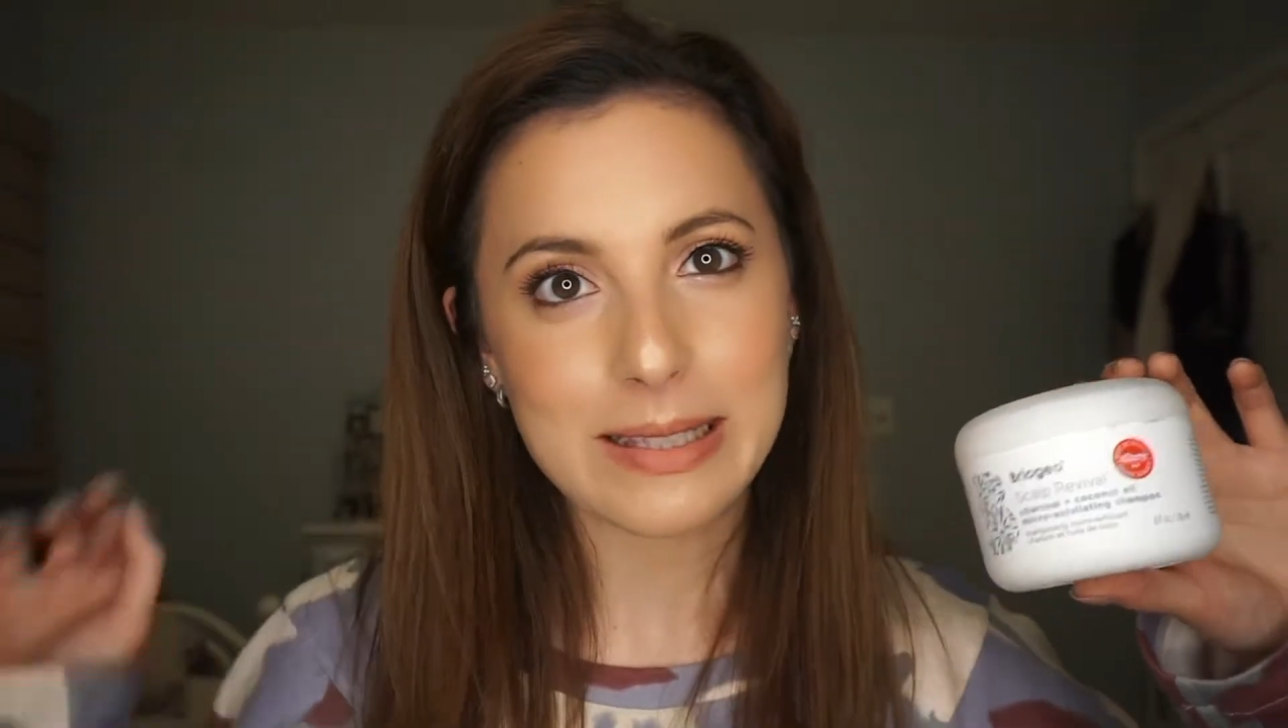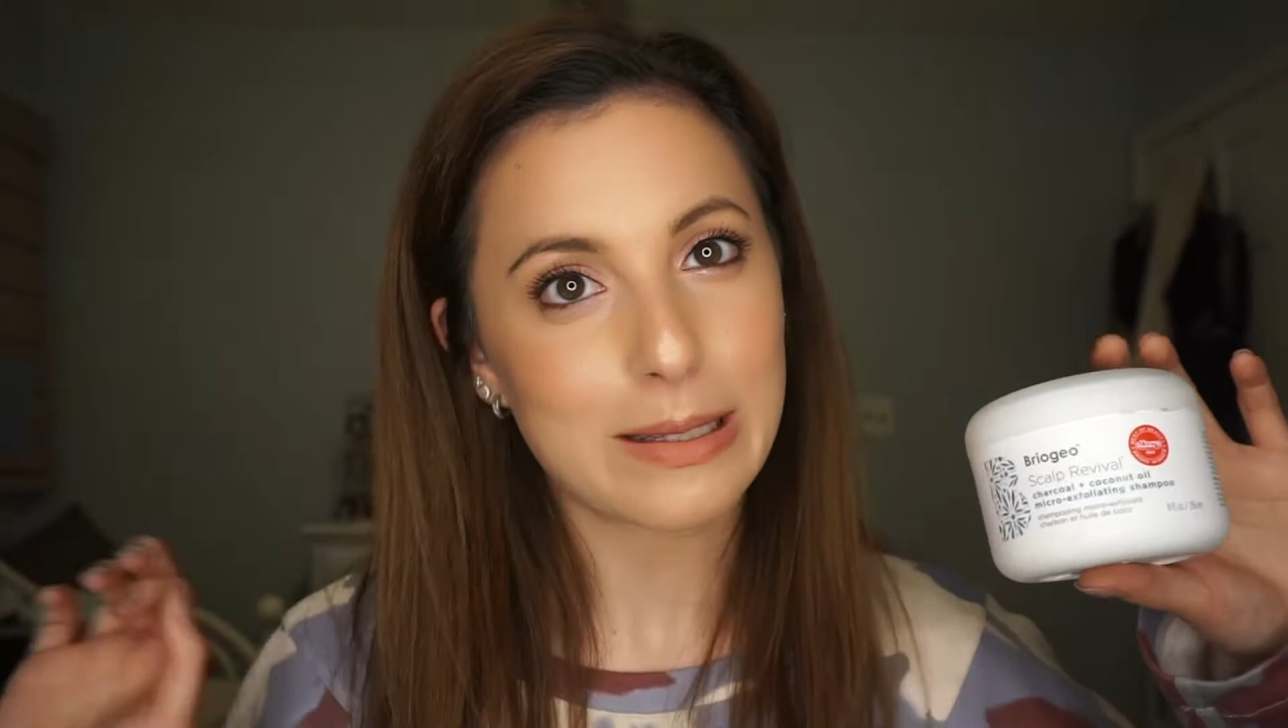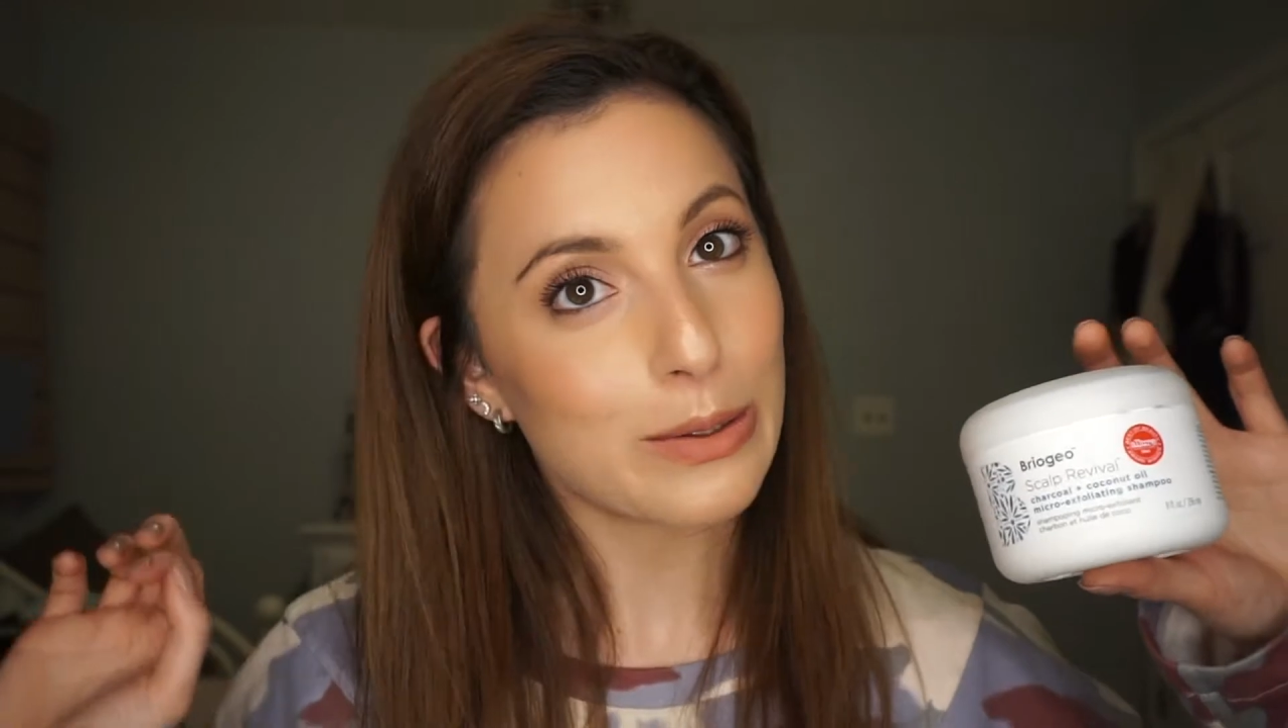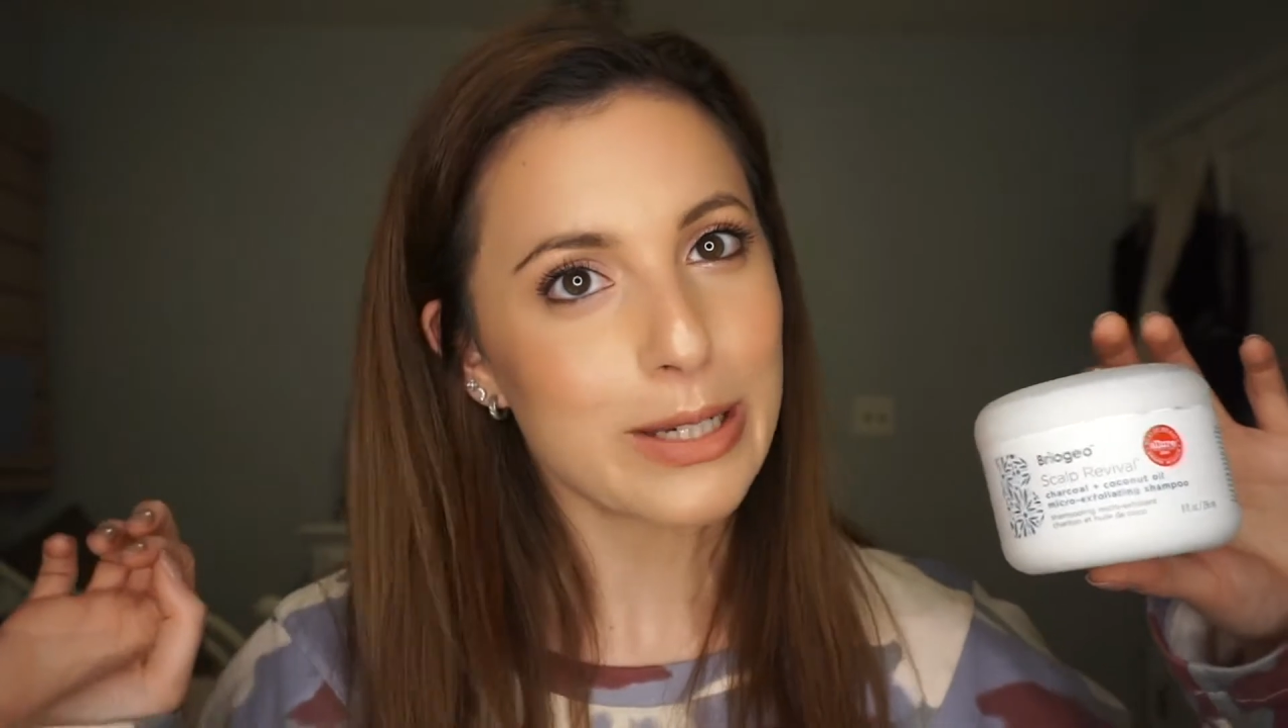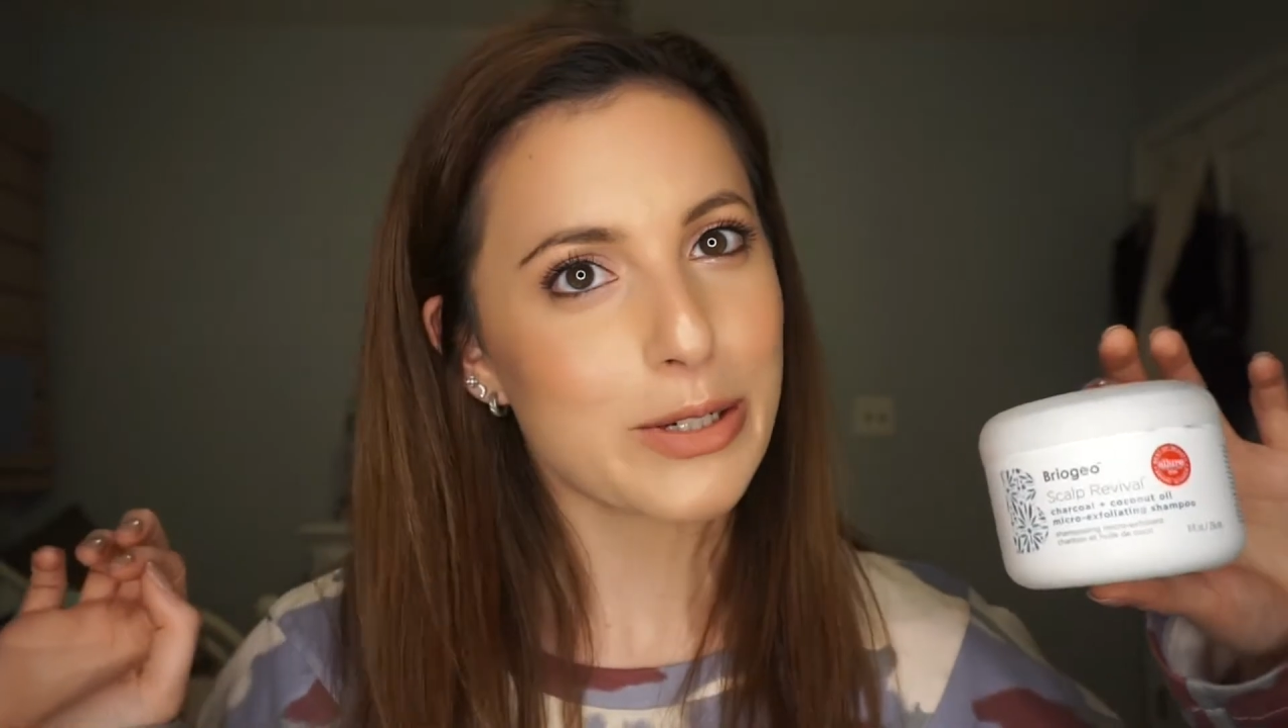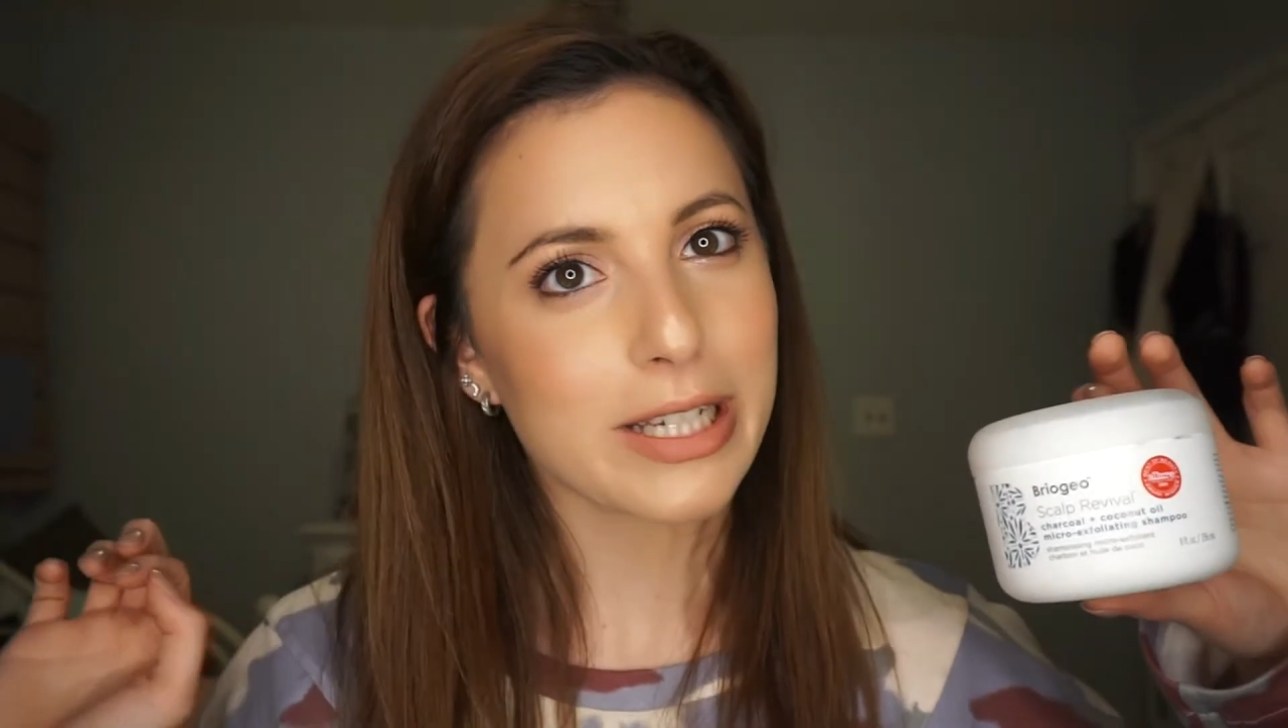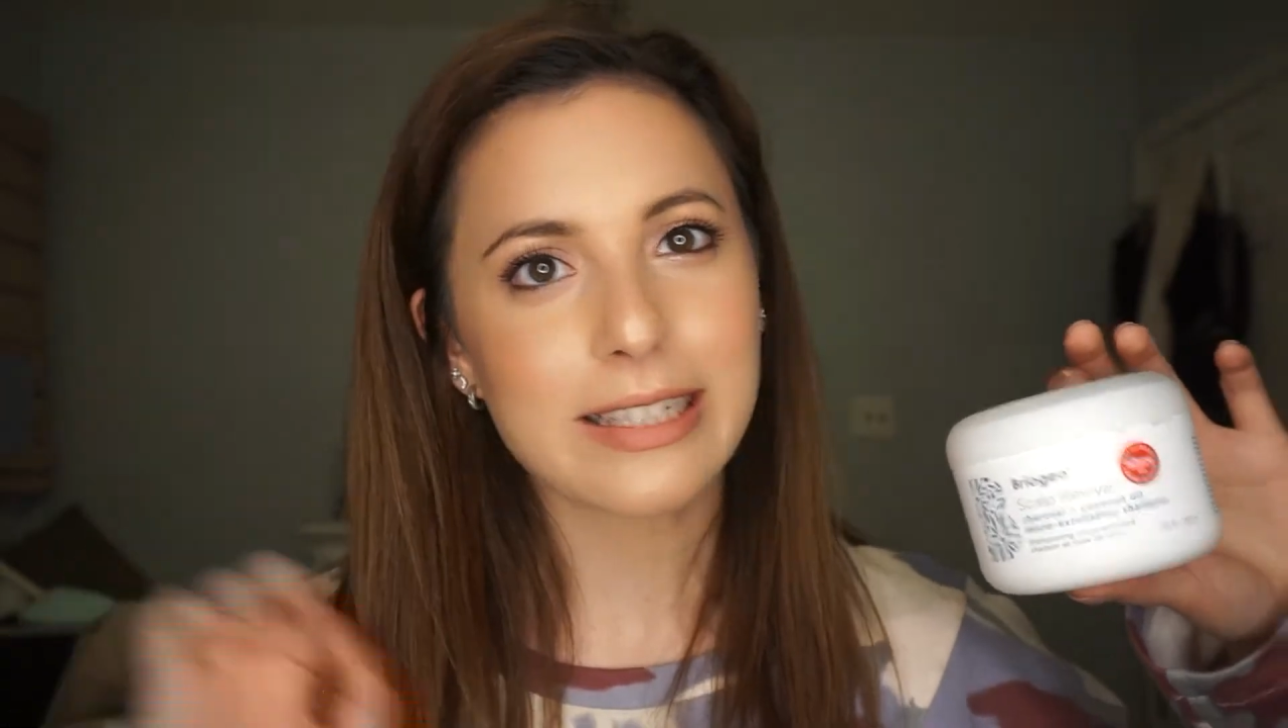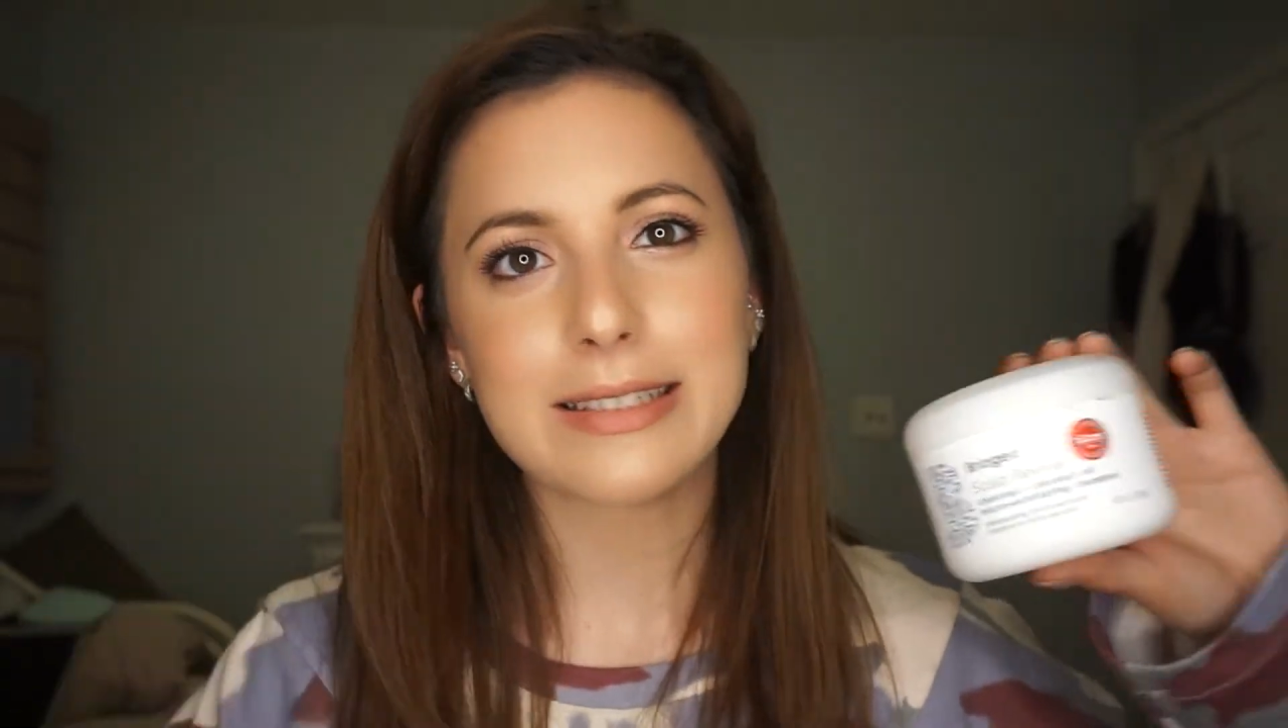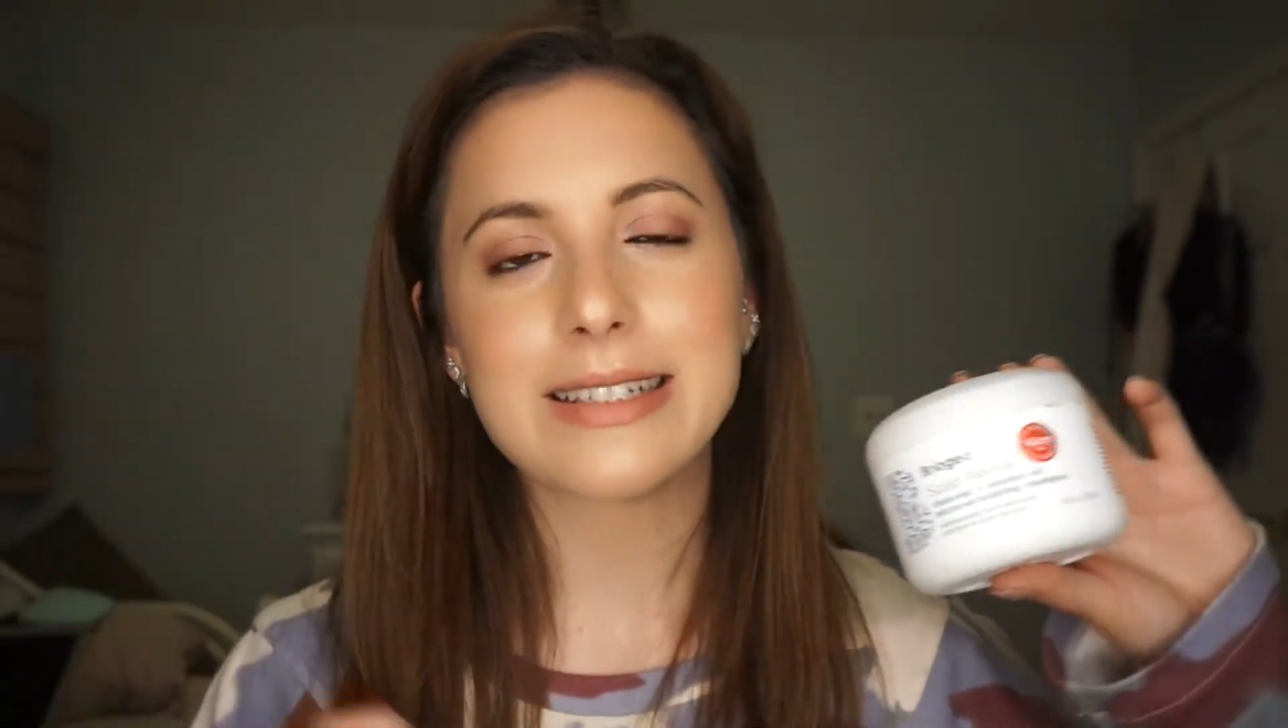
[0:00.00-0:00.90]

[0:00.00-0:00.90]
a little itchy.